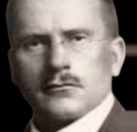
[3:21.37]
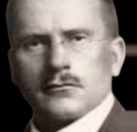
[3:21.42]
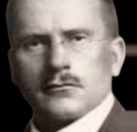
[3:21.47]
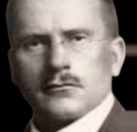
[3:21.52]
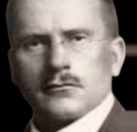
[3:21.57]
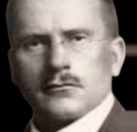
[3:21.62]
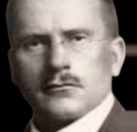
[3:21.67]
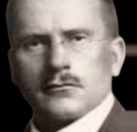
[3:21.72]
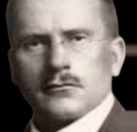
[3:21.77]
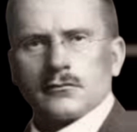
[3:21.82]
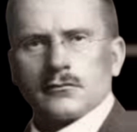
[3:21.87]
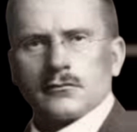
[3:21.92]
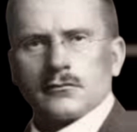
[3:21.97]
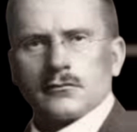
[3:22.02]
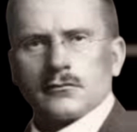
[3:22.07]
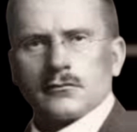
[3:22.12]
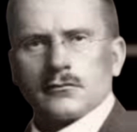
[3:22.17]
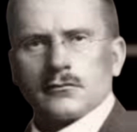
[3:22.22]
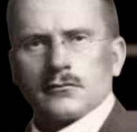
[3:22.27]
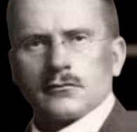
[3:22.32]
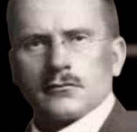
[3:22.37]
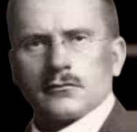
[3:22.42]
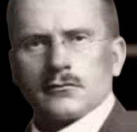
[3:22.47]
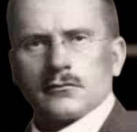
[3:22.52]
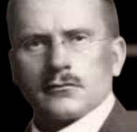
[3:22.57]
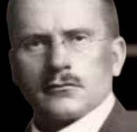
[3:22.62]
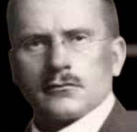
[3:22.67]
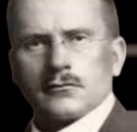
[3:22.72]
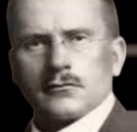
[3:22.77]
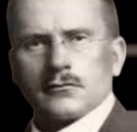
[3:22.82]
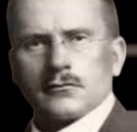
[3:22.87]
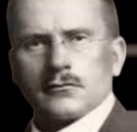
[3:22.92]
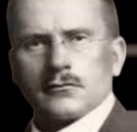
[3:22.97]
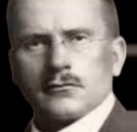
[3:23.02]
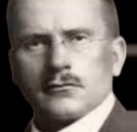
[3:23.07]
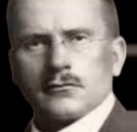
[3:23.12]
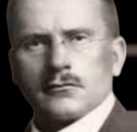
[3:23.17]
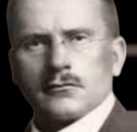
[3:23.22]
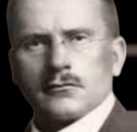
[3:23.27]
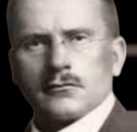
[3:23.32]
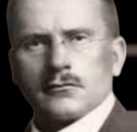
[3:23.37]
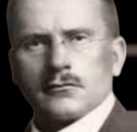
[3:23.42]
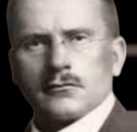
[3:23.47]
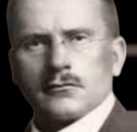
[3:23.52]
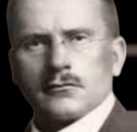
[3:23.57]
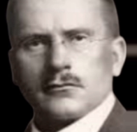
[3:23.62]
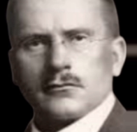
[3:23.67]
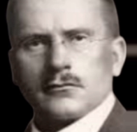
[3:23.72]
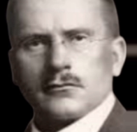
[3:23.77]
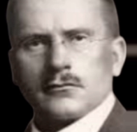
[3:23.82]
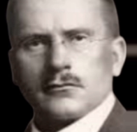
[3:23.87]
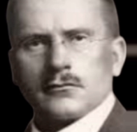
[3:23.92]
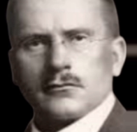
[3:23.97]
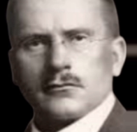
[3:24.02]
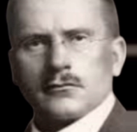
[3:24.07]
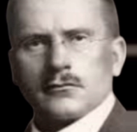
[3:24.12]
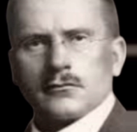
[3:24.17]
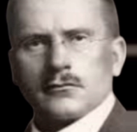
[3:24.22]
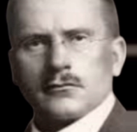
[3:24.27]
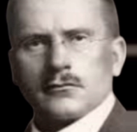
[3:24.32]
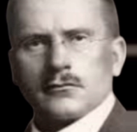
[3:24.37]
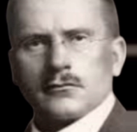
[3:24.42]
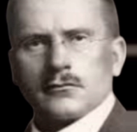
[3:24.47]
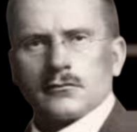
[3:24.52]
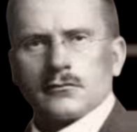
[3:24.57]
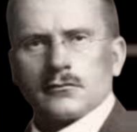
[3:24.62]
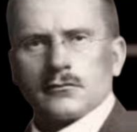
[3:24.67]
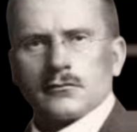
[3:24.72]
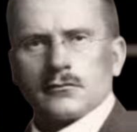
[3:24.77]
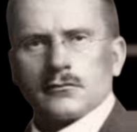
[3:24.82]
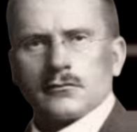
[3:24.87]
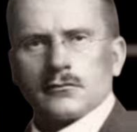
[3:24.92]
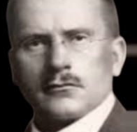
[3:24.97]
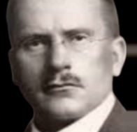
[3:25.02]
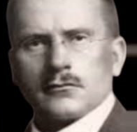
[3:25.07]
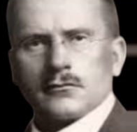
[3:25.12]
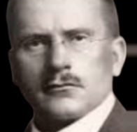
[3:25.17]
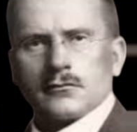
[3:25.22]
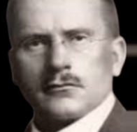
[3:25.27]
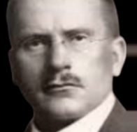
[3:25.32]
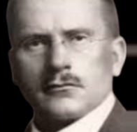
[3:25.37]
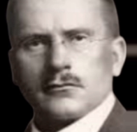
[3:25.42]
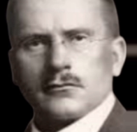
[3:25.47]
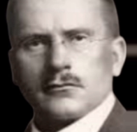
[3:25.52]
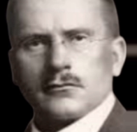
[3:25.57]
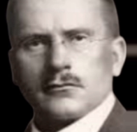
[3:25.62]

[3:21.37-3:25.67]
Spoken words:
This is a still picture; no speech is visible.